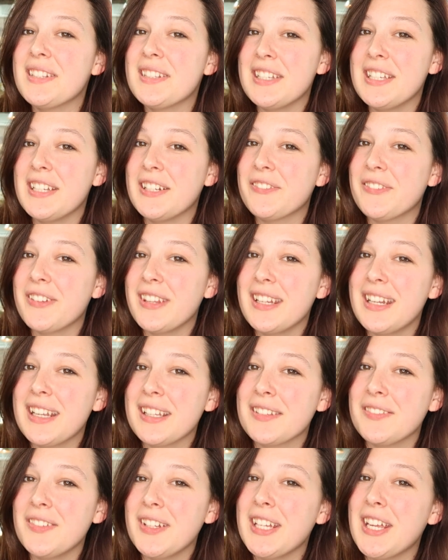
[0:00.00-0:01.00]
see you for the
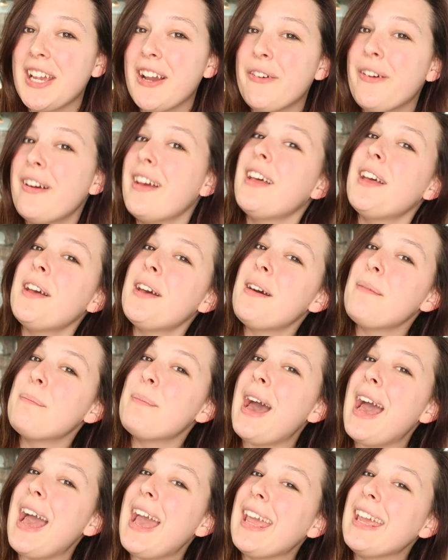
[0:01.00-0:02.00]
next video.
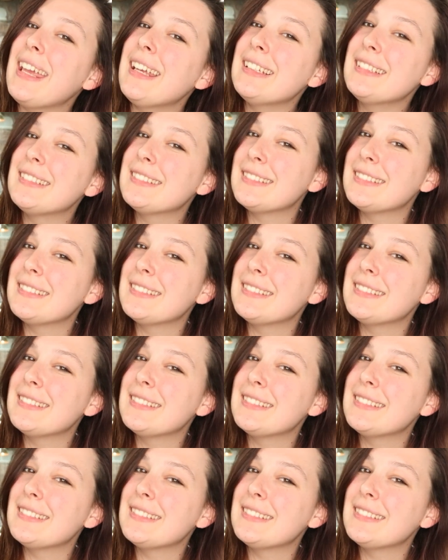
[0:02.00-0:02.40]
Bye!